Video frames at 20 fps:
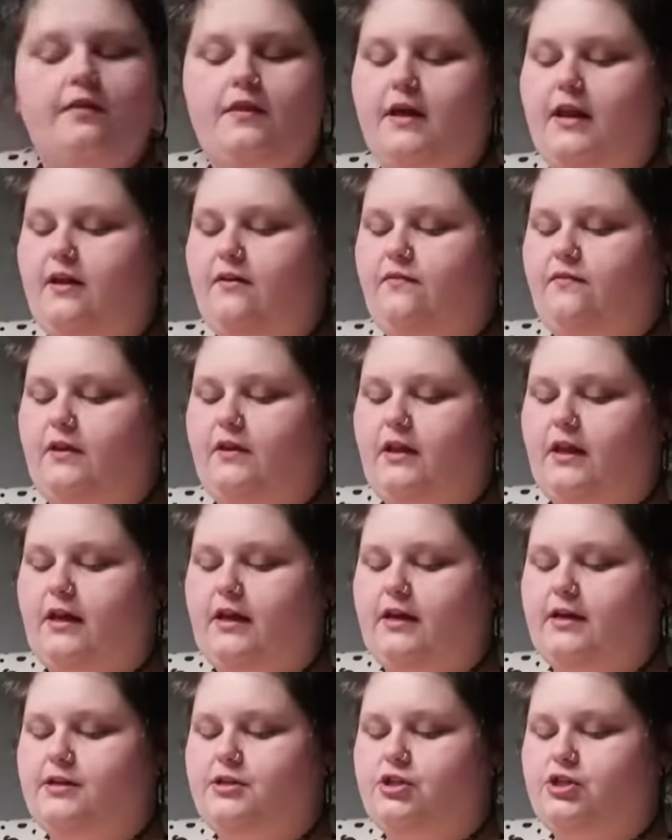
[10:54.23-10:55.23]
that I feel
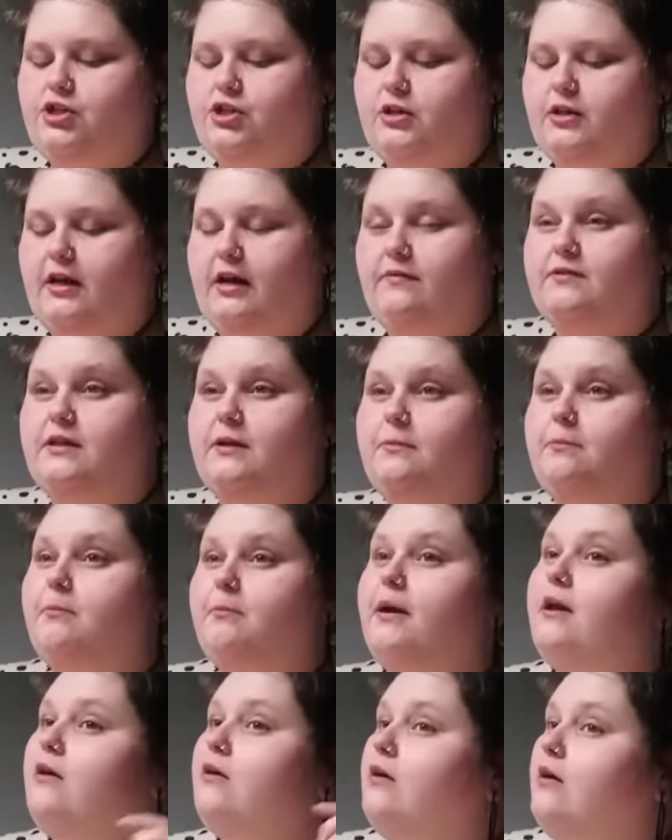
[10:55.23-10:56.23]
like I should have
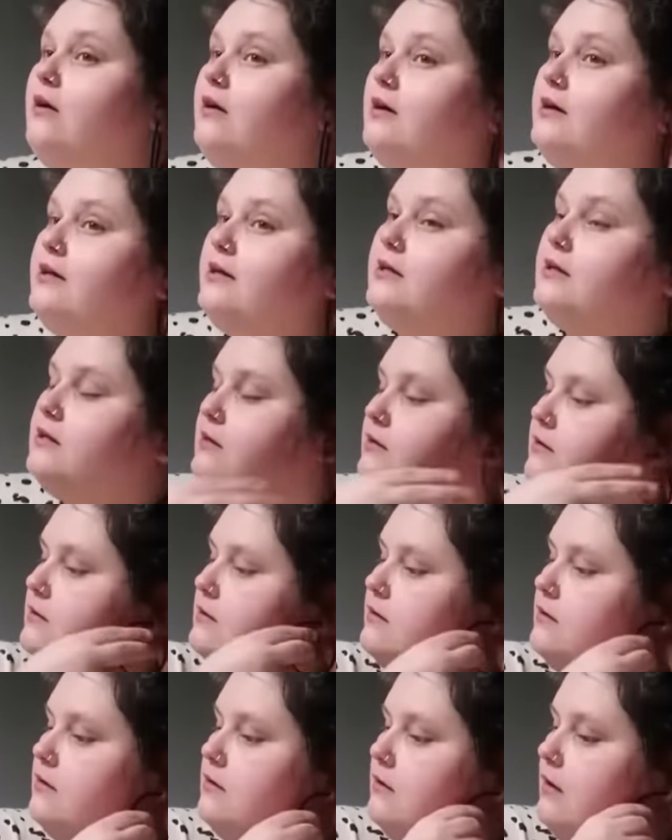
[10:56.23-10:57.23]
done better on,
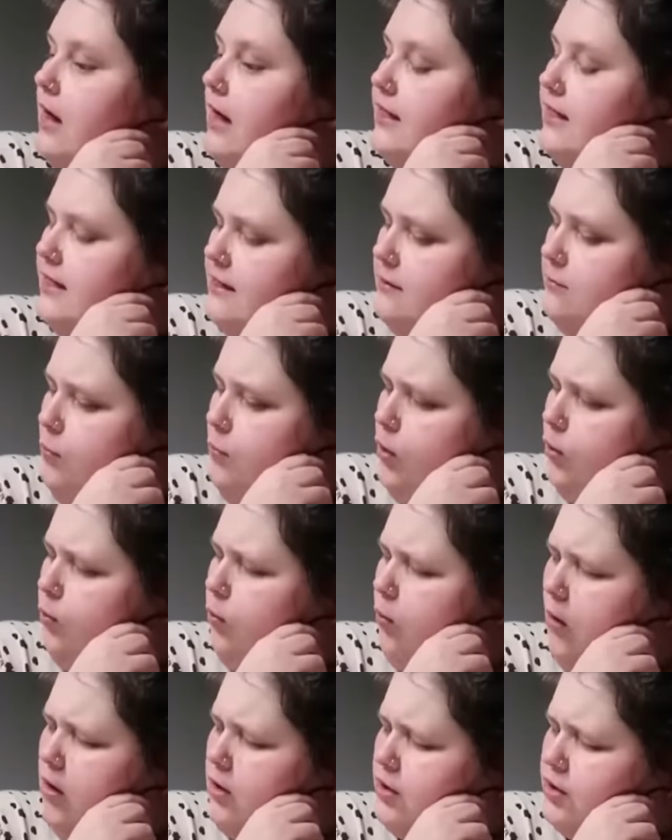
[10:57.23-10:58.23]
I needed more
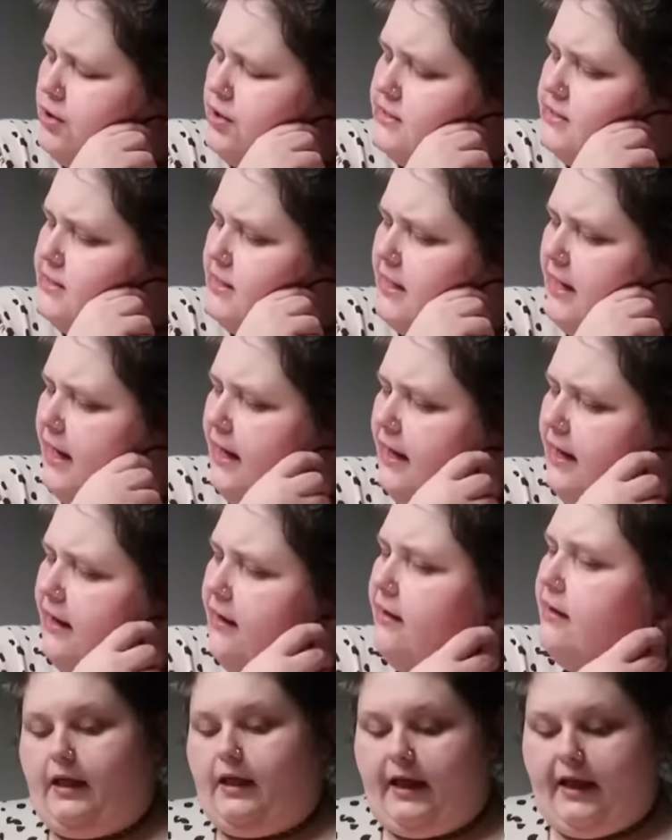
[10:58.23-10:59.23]
water
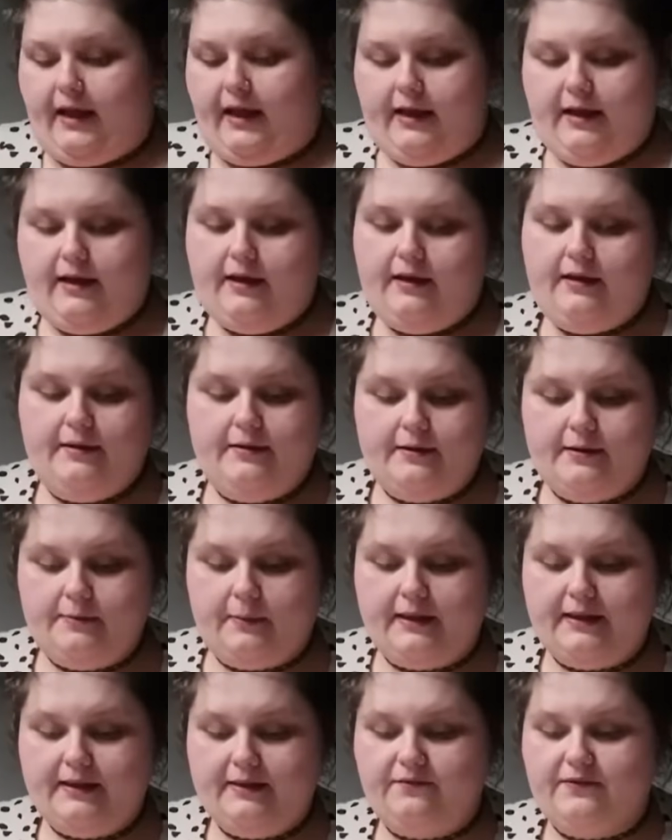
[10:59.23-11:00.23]
today. Like,
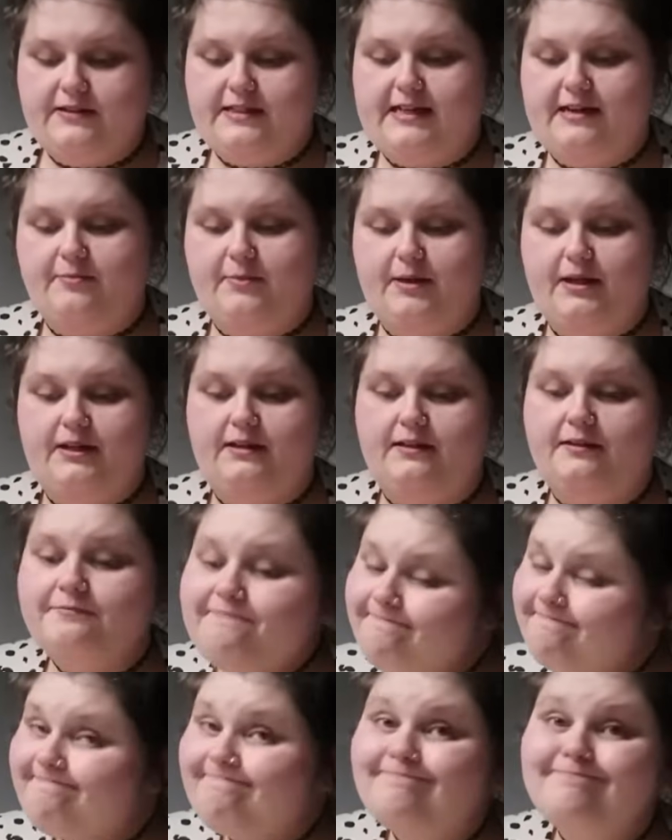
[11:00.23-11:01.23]
my lymphedema
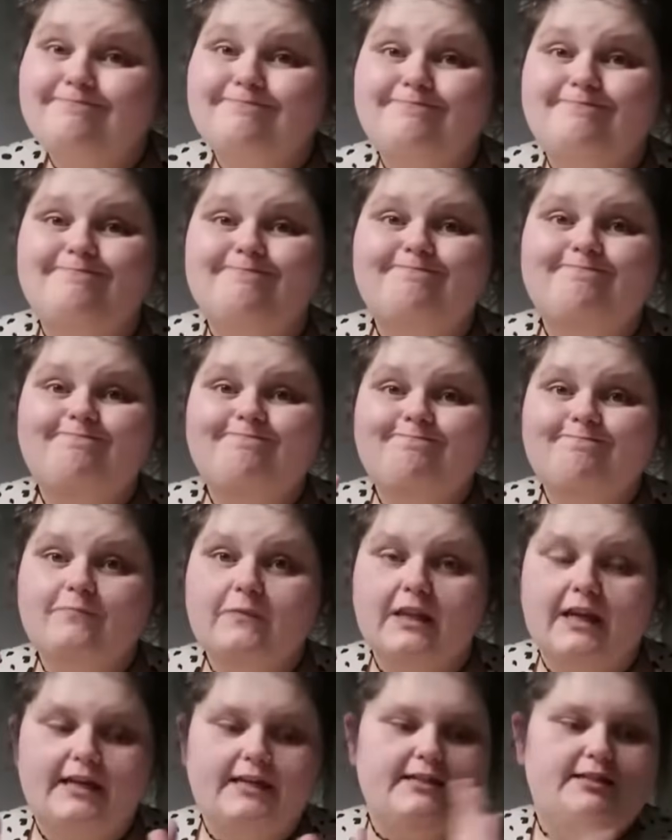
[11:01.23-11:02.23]

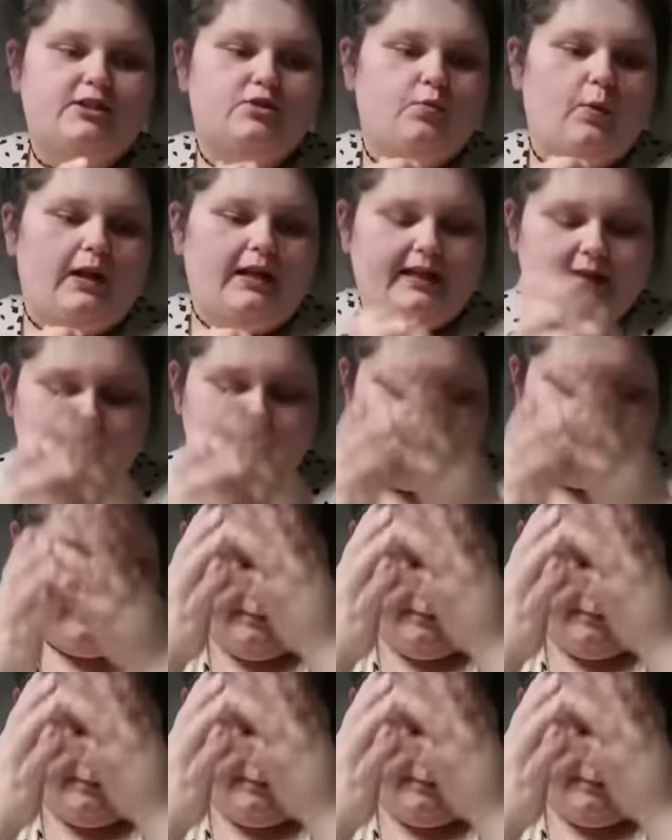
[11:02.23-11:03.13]
is swelling.